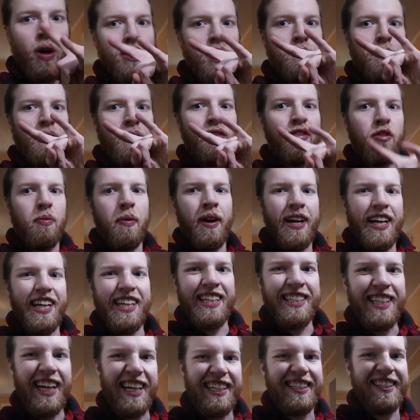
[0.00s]
What's up, everybody?
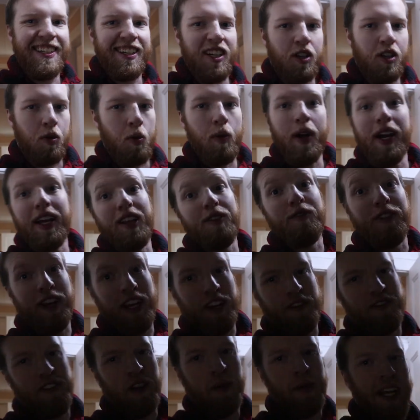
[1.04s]
Nate here with
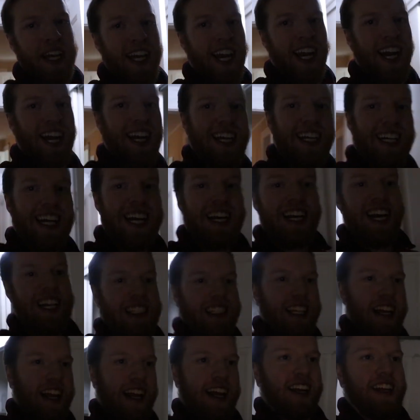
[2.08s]
Faded Film Media.
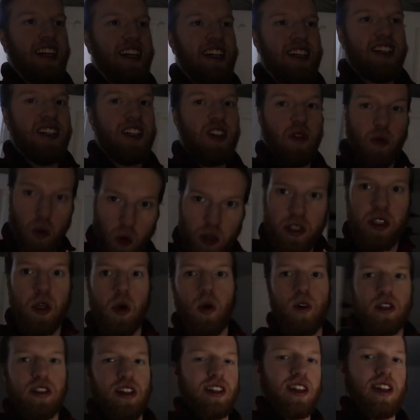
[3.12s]
And today, we're
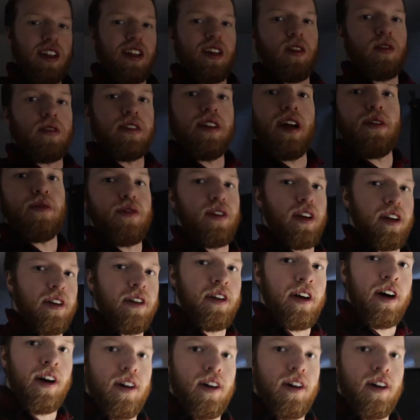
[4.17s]
doing something a little different, you